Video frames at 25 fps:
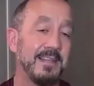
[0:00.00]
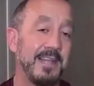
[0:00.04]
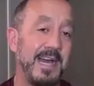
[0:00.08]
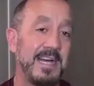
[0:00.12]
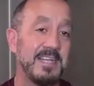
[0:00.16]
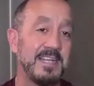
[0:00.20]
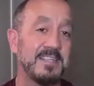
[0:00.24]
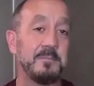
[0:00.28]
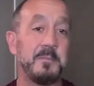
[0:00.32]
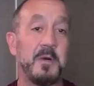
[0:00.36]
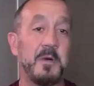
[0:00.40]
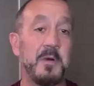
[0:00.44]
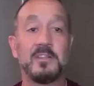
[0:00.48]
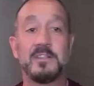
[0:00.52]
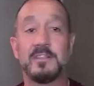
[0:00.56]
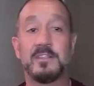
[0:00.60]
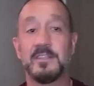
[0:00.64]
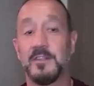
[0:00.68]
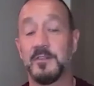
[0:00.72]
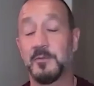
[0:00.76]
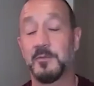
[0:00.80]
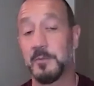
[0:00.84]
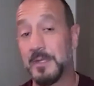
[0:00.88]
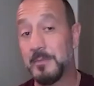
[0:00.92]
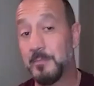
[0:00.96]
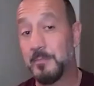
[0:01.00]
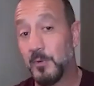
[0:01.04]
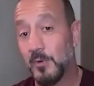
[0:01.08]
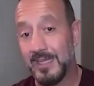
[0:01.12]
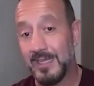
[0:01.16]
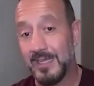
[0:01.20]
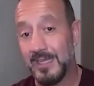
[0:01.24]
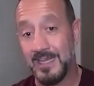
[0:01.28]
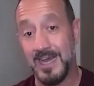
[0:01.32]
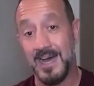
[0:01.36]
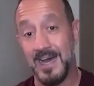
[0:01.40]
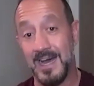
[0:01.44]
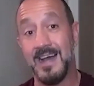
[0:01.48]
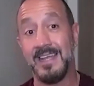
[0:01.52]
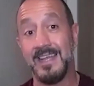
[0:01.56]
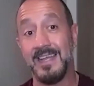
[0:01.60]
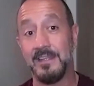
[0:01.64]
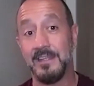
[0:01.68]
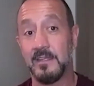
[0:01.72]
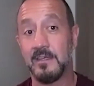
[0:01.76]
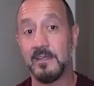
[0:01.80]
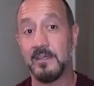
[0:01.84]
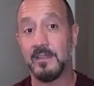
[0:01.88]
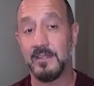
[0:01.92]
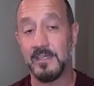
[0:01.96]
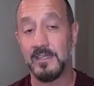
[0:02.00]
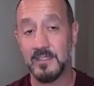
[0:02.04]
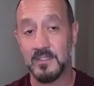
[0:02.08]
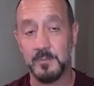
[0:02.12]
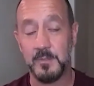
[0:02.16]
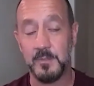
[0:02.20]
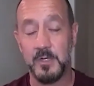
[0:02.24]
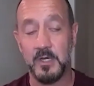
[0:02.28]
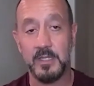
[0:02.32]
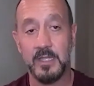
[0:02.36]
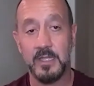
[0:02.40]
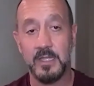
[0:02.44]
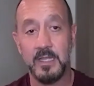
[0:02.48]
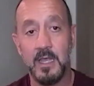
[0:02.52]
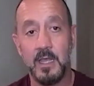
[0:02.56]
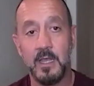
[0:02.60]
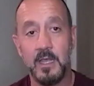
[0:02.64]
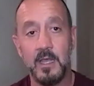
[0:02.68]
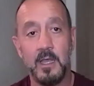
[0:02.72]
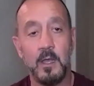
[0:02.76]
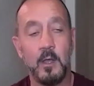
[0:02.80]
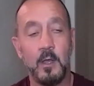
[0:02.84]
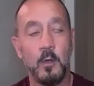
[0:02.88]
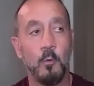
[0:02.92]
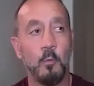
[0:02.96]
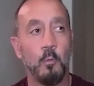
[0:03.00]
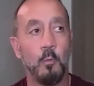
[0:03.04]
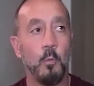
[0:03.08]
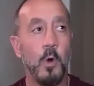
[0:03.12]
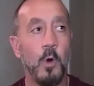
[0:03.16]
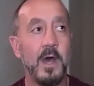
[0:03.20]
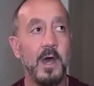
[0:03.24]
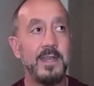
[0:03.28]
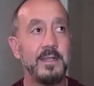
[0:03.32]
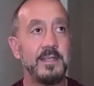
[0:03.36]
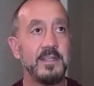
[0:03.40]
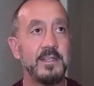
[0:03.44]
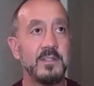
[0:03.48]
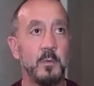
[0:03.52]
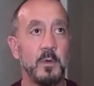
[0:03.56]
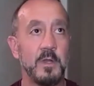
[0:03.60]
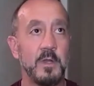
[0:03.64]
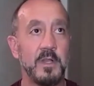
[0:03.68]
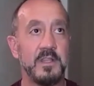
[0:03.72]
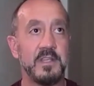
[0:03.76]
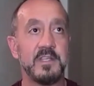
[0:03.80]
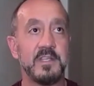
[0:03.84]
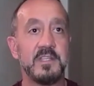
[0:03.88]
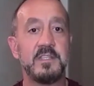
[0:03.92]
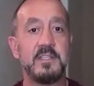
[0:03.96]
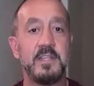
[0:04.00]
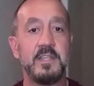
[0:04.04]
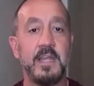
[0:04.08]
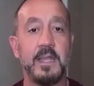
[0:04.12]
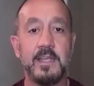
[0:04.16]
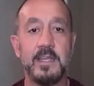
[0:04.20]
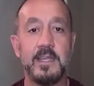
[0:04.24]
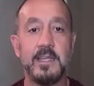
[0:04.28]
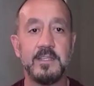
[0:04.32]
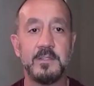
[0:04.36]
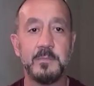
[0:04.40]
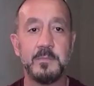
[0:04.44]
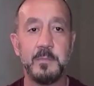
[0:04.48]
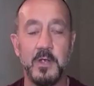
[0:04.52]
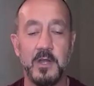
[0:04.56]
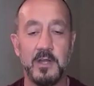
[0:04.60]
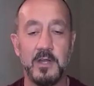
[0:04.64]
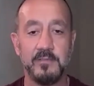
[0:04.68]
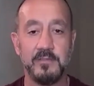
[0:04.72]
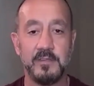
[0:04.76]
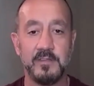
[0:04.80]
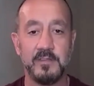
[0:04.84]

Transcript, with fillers: last month to 3.9 this month. What is one of the stickiest part of